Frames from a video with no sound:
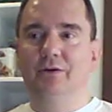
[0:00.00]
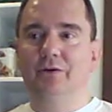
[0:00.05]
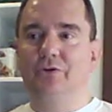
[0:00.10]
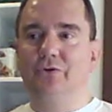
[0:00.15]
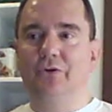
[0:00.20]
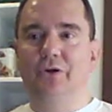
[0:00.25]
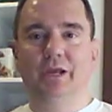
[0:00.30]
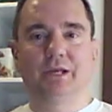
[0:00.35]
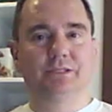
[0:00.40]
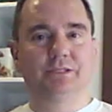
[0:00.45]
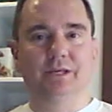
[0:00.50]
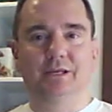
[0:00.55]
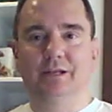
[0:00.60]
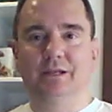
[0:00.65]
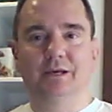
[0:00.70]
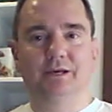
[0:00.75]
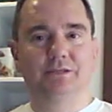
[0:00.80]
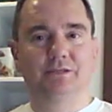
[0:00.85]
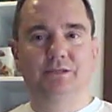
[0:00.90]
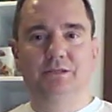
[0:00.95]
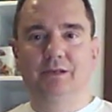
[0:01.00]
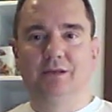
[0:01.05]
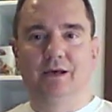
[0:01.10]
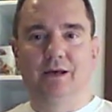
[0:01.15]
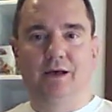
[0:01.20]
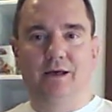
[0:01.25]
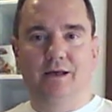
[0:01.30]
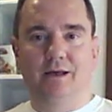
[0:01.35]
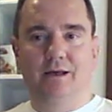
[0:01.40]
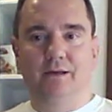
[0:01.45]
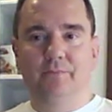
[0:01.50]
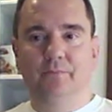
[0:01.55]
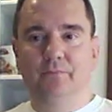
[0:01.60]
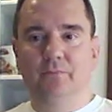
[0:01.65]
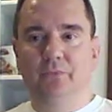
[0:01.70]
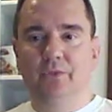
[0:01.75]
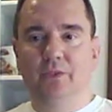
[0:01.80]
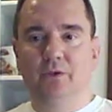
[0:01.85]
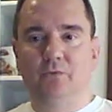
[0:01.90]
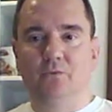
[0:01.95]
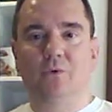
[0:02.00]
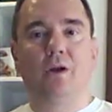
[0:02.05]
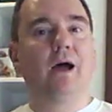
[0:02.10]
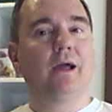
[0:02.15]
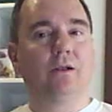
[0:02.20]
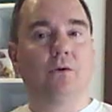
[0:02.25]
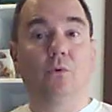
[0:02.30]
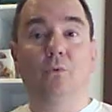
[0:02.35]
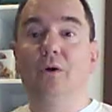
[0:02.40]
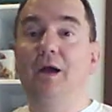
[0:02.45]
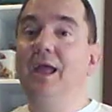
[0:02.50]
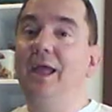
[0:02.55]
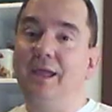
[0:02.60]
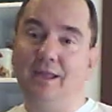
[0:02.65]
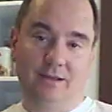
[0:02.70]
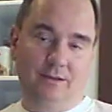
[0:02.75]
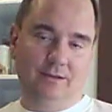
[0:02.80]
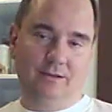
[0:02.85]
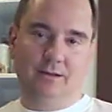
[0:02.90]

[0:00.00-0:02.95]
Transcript: craziness right away.